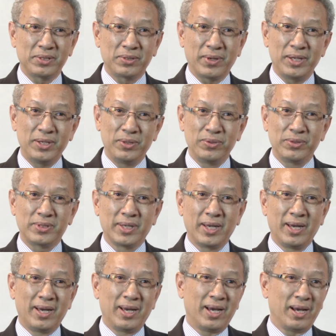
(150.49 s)
So I used
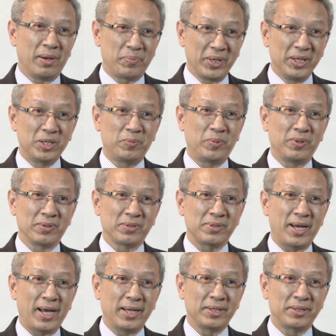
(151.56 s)
uh, principle of
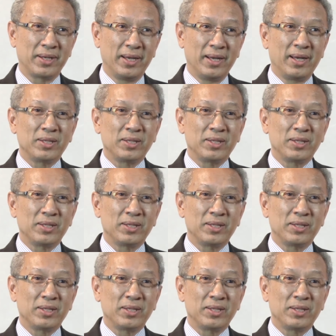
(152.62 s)
science